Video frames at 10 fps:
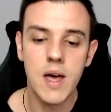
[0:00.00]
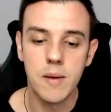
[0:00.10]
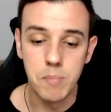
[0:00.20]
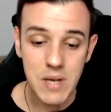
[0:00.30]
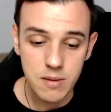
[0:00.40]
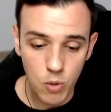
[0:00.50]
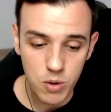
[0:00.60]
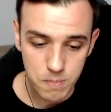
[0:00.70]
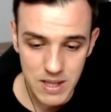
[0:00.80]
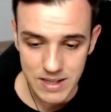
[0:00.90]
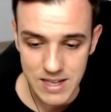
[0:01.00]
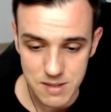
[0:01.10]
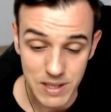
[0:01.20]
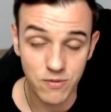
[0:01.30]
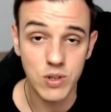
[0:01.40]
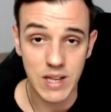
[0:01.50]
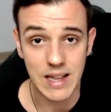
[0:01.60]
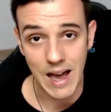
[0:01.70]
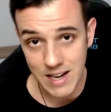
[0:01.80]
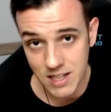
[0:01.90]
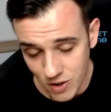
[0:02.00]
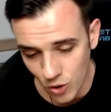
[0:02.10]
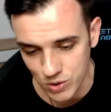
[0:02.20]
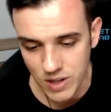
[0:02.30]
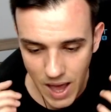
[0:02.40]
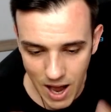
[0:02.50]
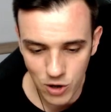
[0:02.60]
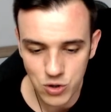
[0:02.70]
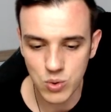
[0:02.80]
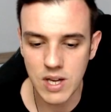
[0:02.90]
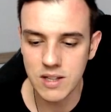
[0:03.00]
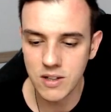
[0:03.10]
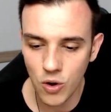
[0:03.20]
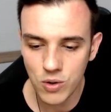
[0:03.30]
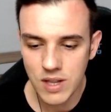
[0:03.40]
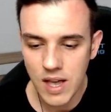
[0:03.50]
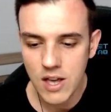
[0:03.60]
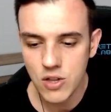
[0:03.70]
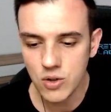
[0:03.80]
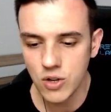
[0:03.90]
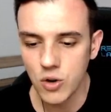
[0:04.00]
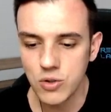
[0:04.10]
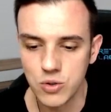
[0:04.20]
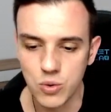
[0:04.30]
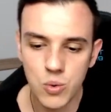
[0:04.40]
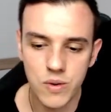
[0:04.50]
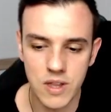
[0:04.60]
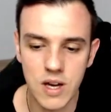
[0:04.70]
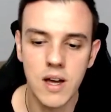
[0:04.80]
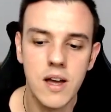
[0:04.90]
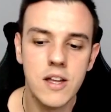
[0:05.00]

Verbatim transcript: build more buildings but for that I need gold how to get gold you go to the